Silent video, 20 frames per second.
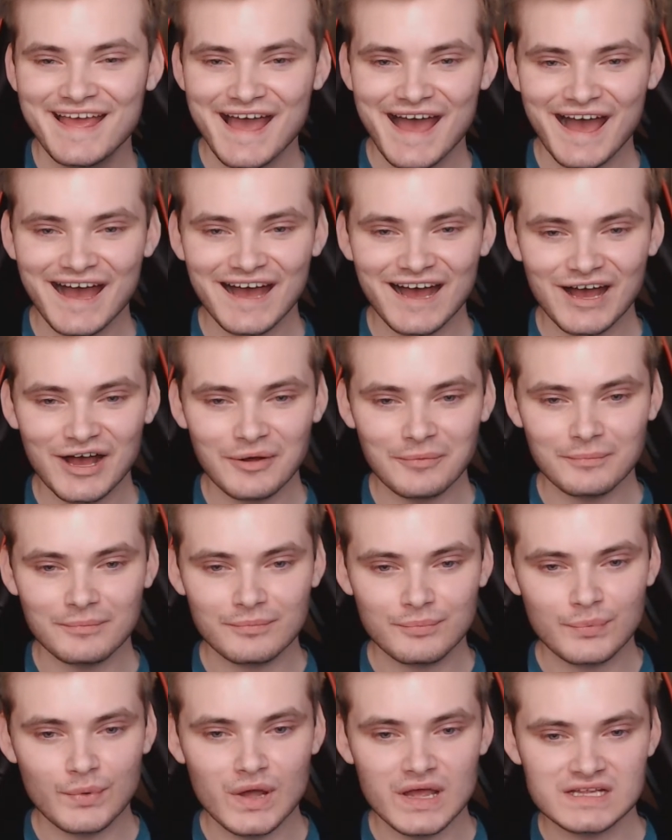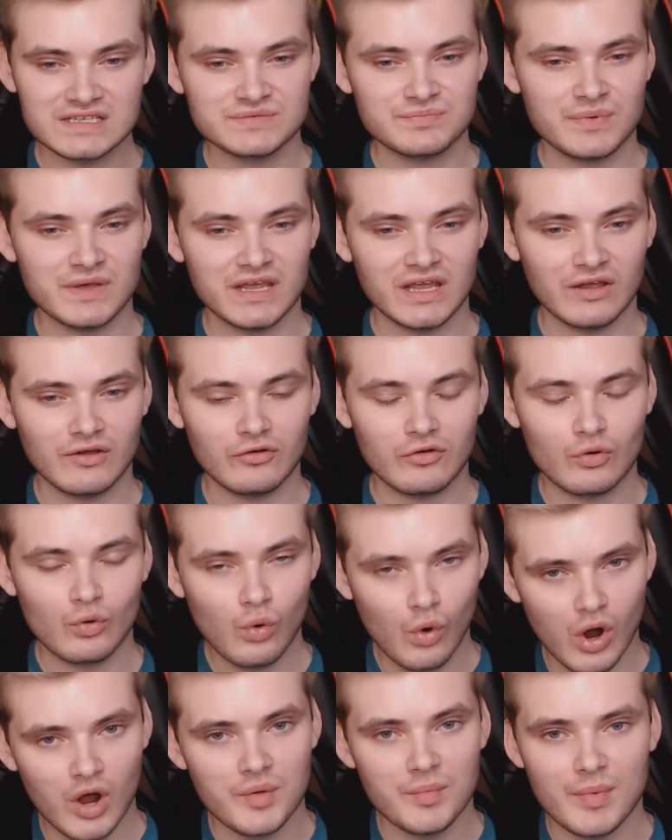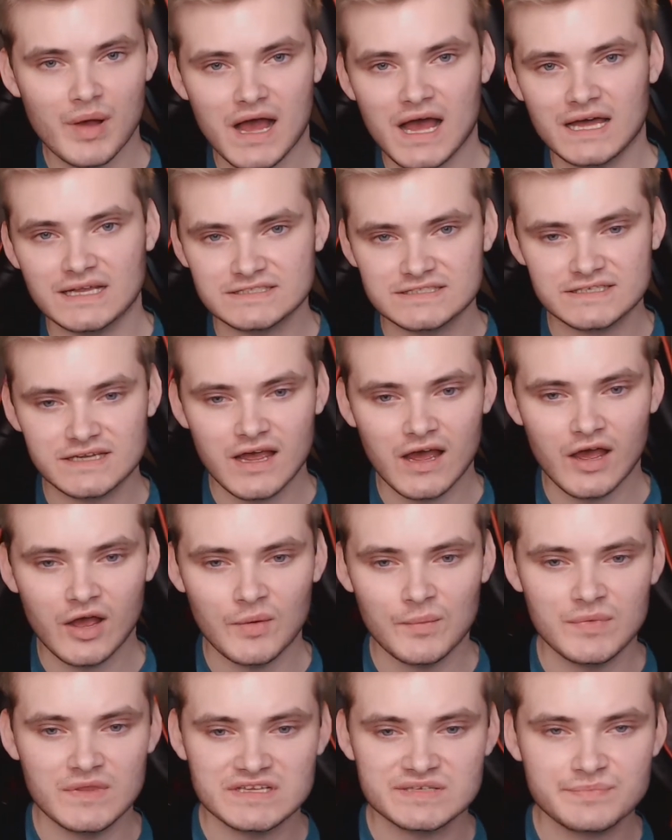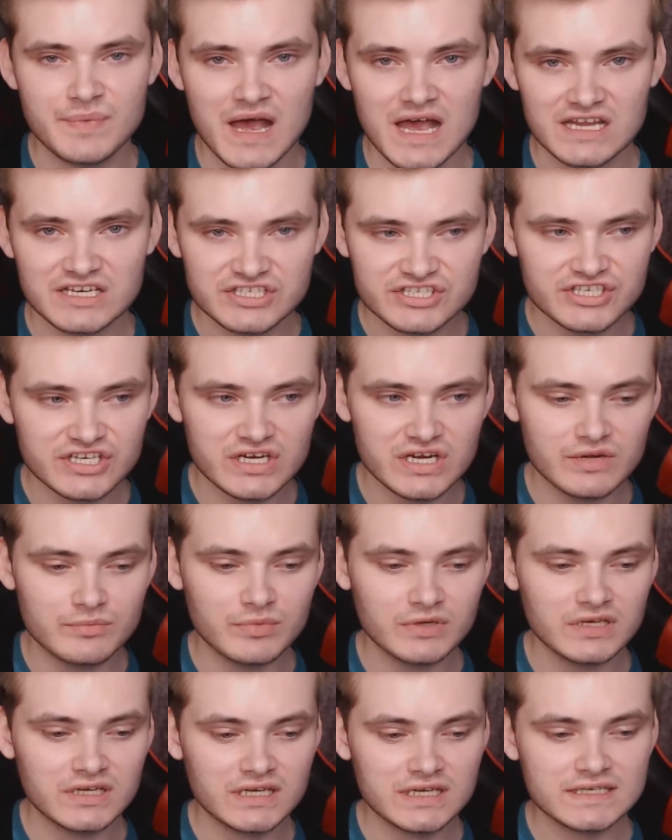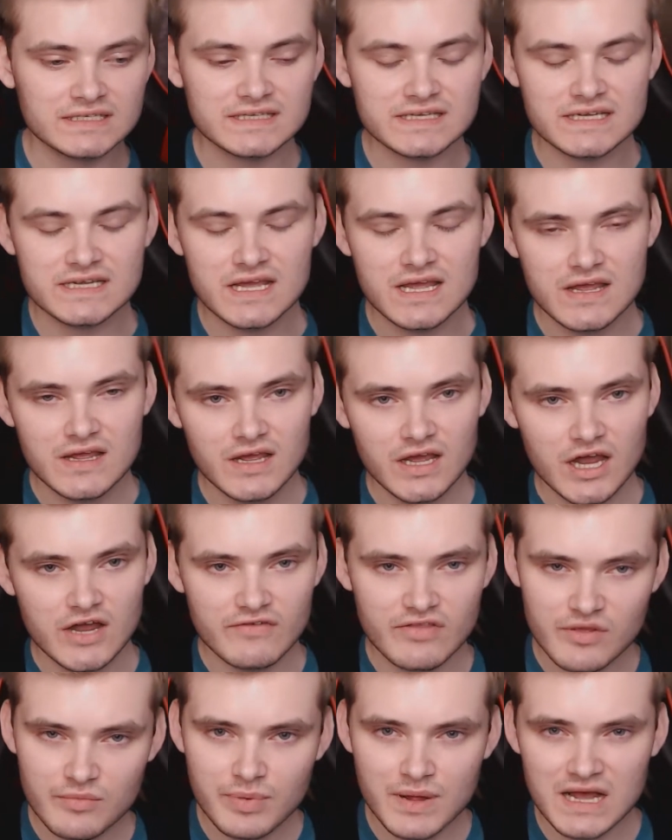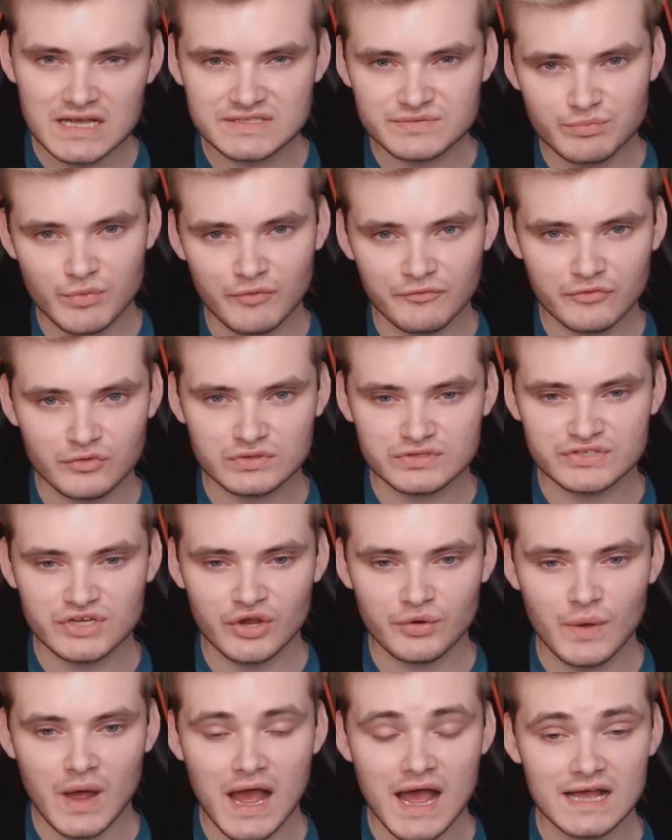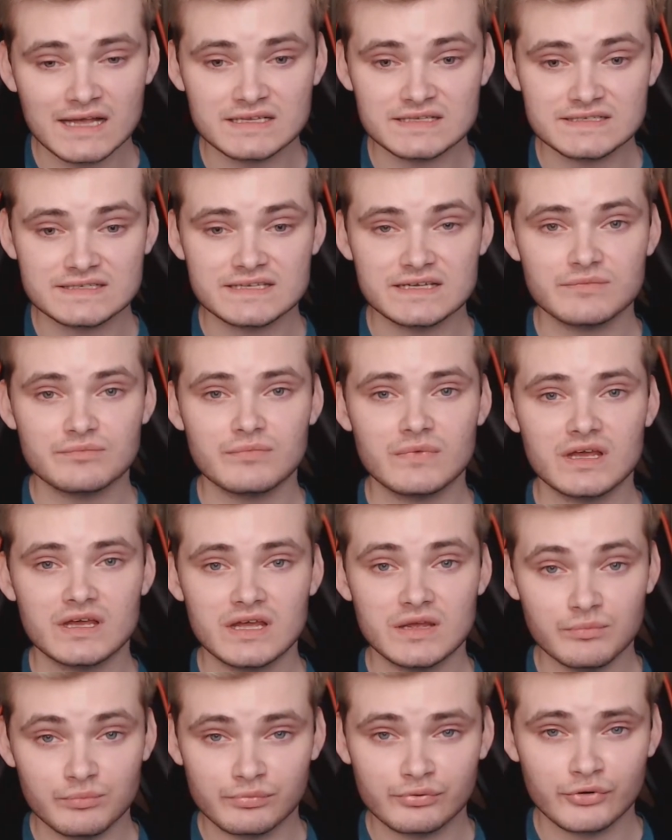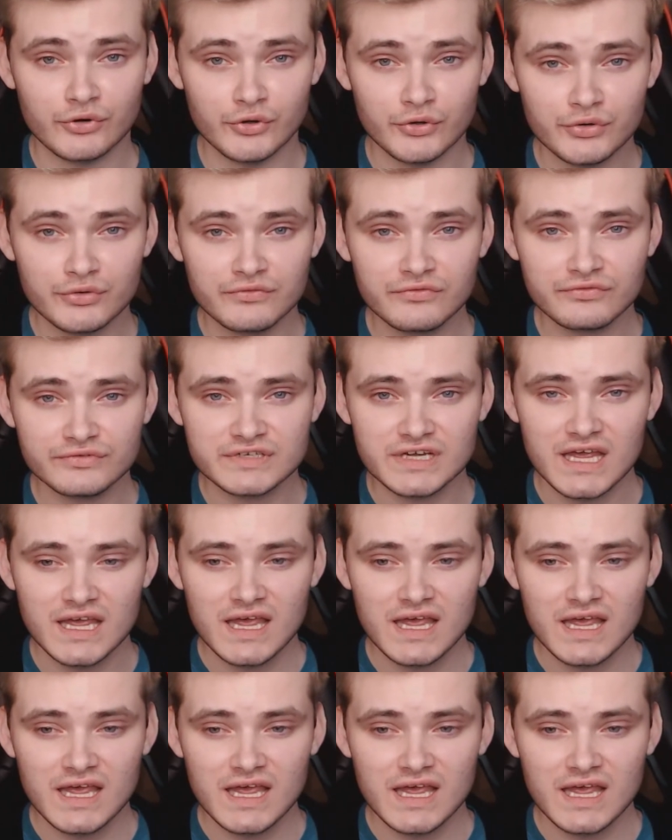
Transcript: but it's been quite bad this past year. But luckily, over the past month or so, it has improved.